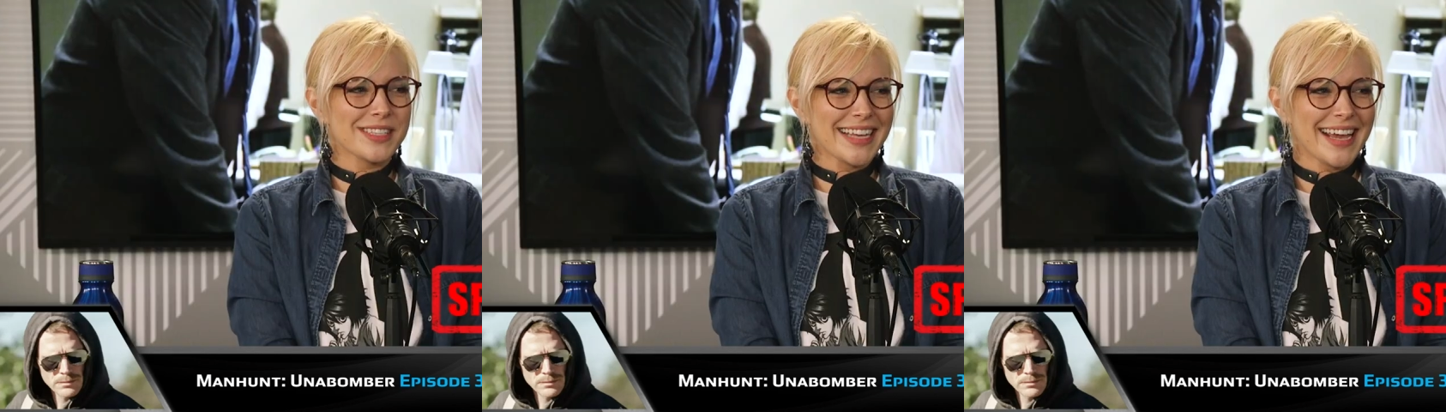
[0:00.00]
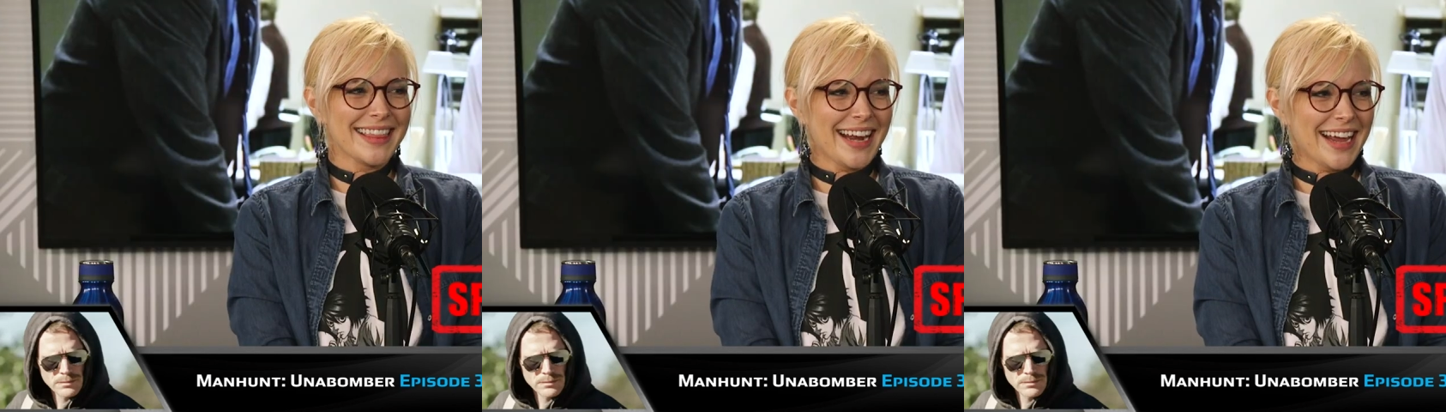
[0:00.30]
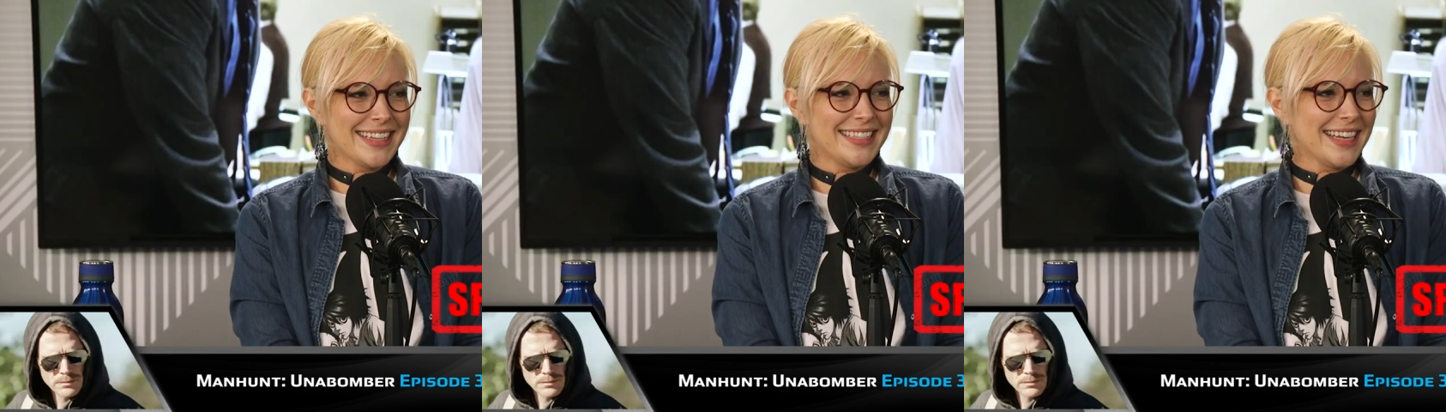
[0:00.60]
Speaker 1: say that I
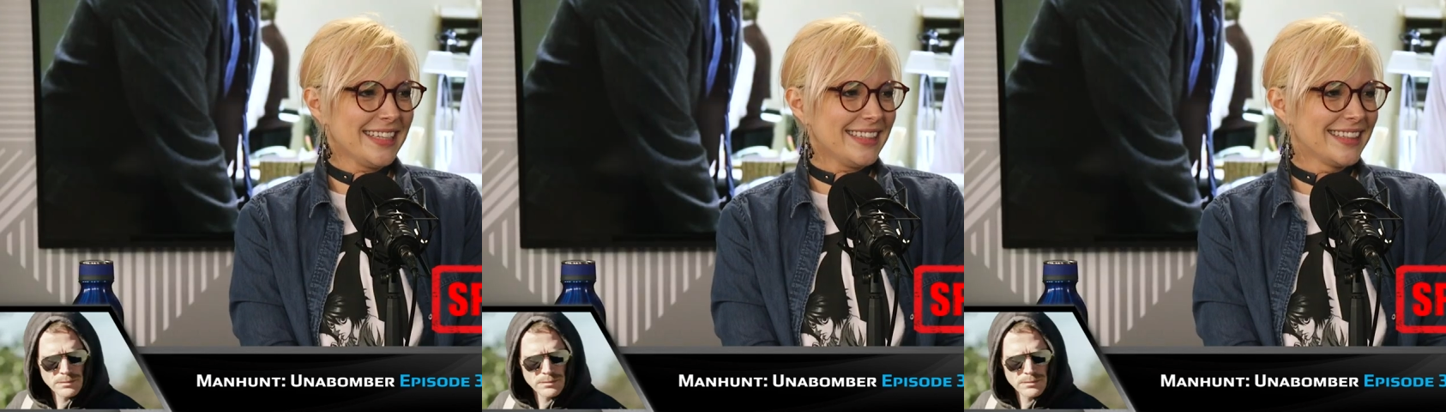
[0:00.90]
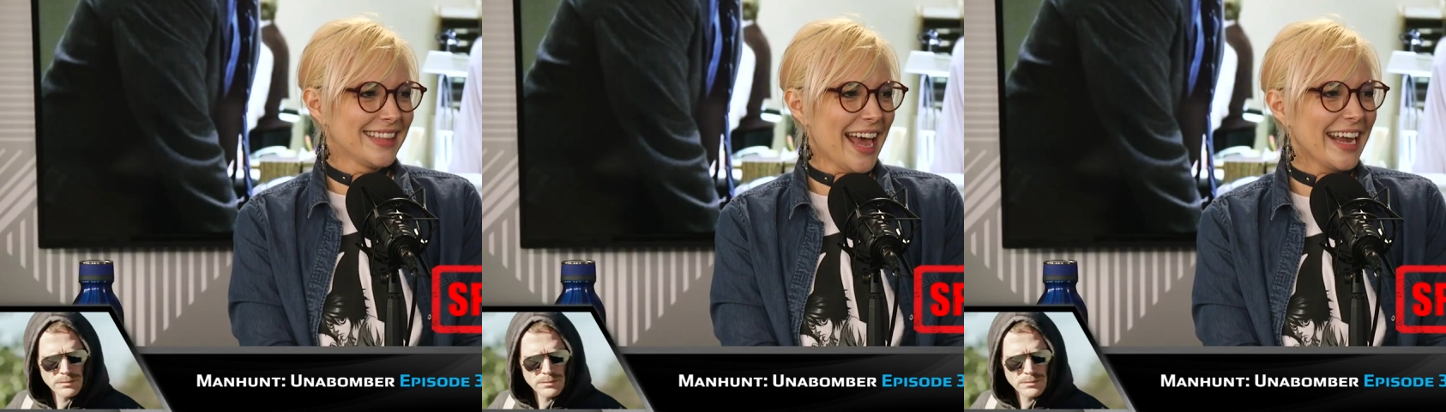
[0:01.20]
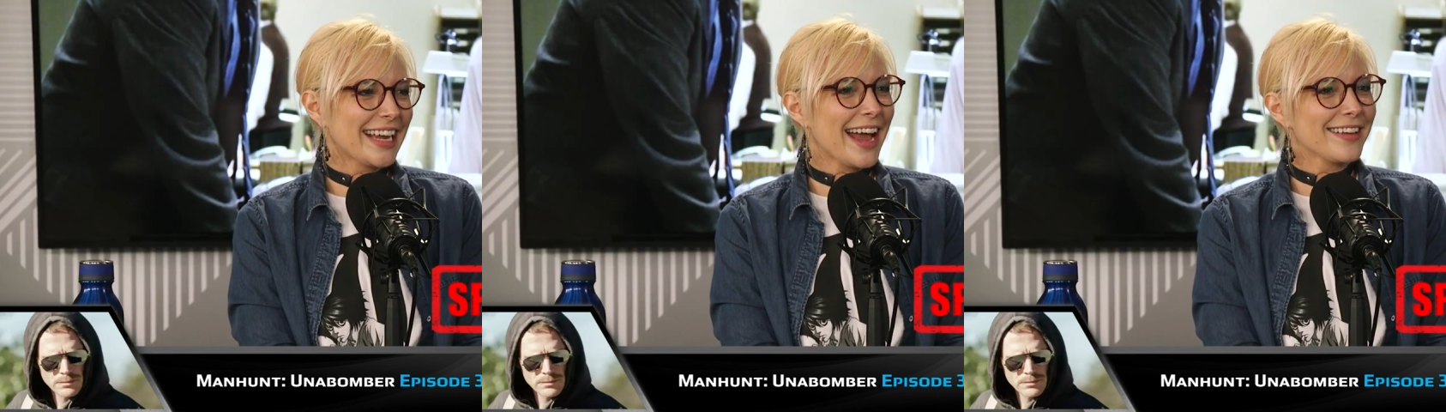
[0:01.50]
didn't like,
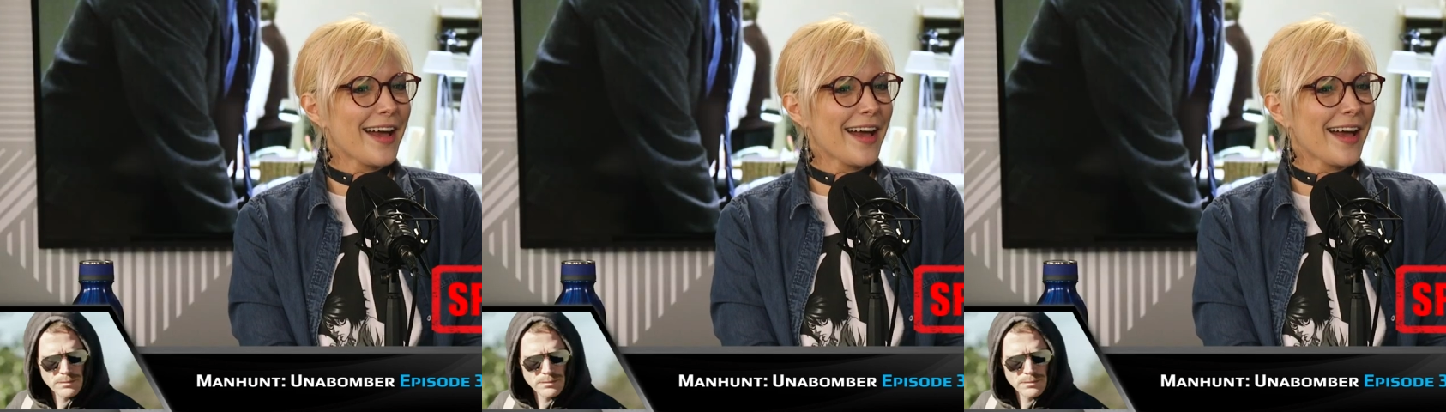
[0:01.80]
I,